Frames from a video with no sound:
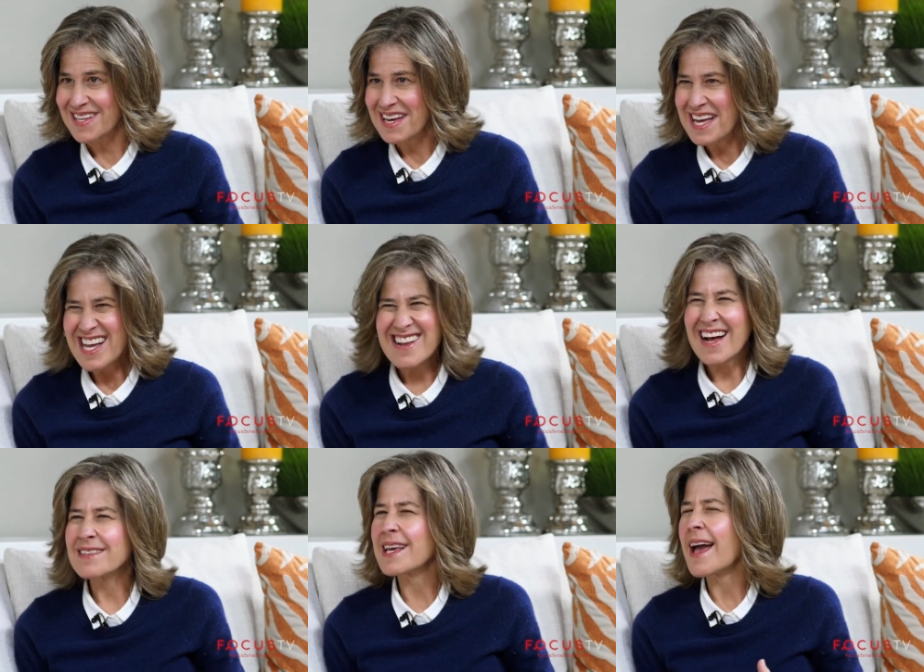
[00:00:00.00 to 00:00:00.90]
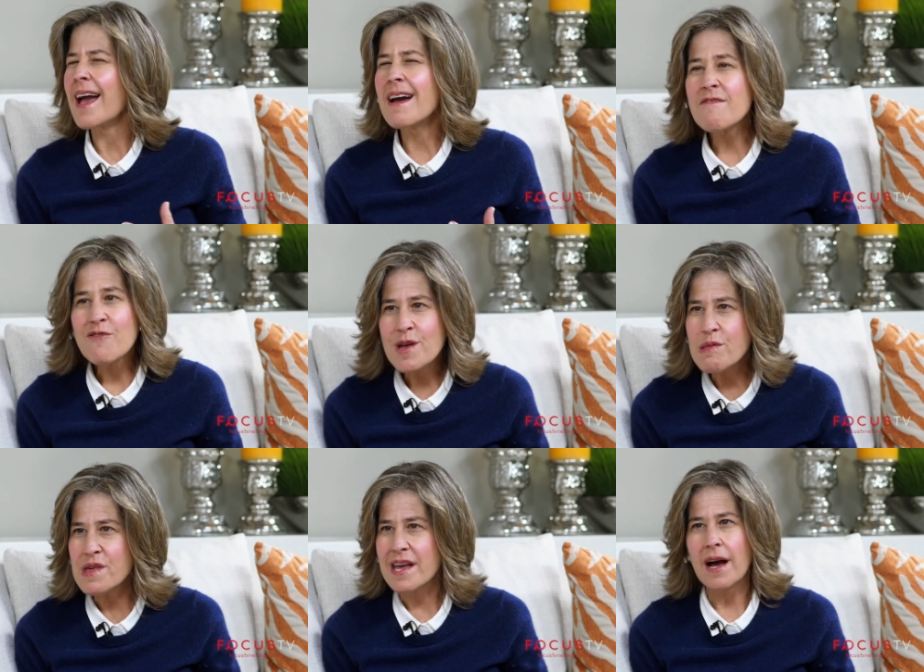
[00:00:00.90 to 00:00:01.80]
Mm-hmm. It has
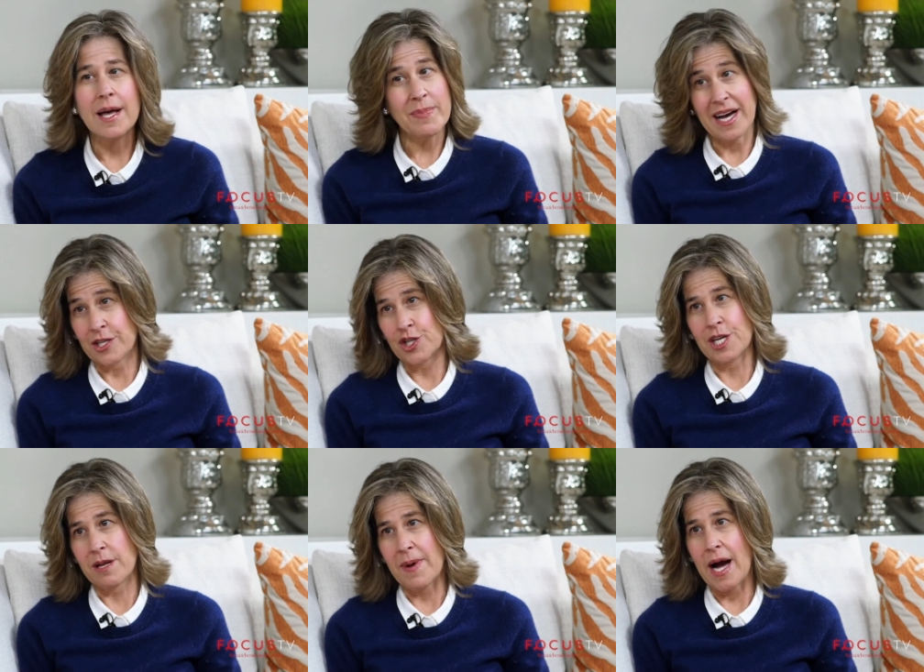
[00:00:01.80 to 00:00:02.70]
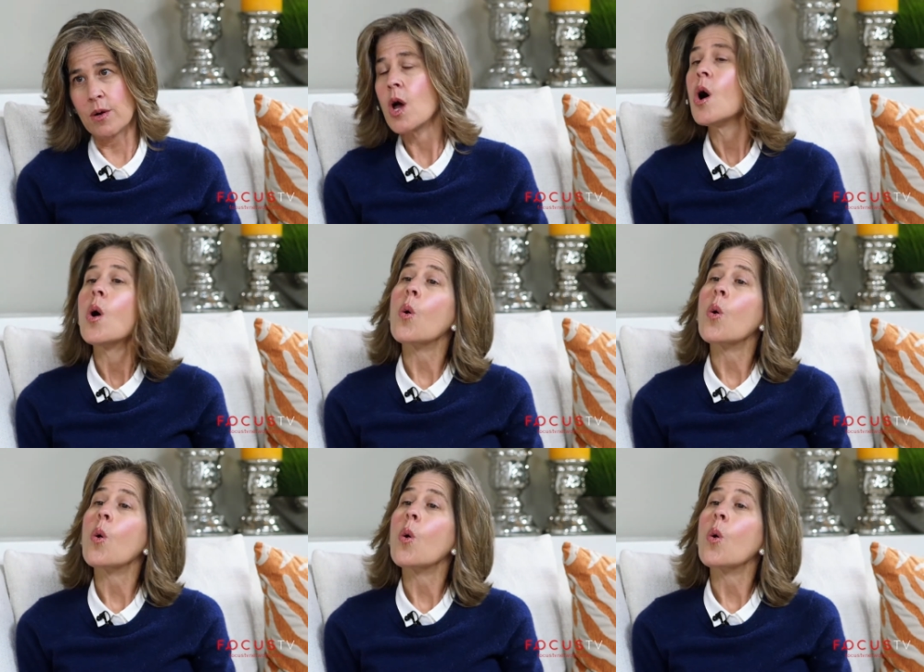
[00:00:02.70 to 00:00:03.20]
everything I'm passionate about. Right.